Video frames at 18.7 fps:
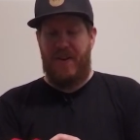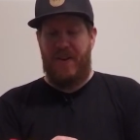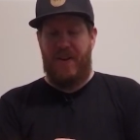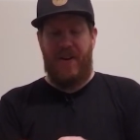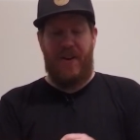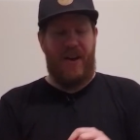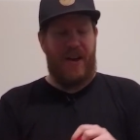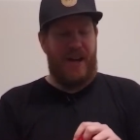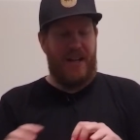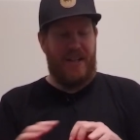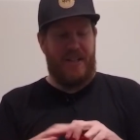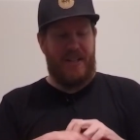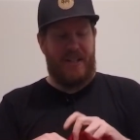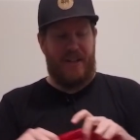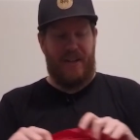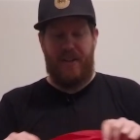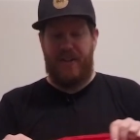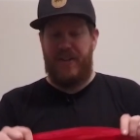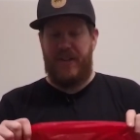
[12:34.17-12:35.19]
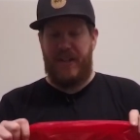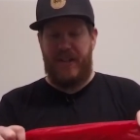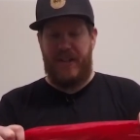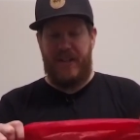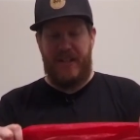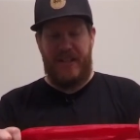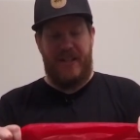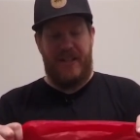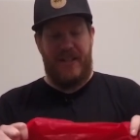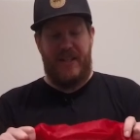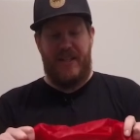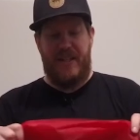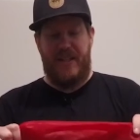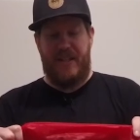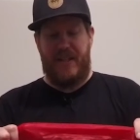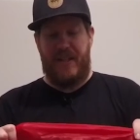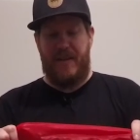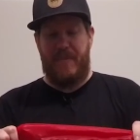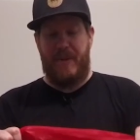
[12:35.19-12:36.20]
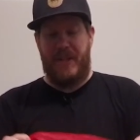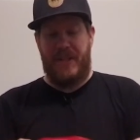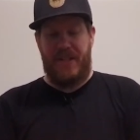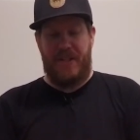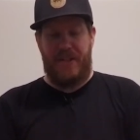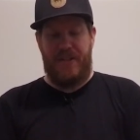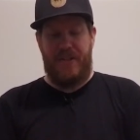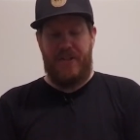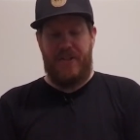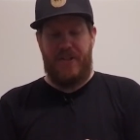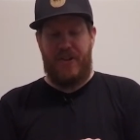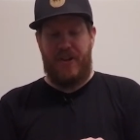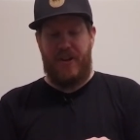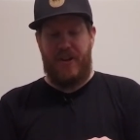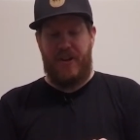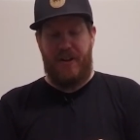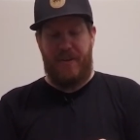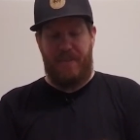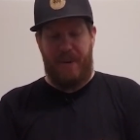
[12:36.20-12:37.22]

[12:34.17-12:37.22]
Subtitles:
light and thin, it's going to be so strong.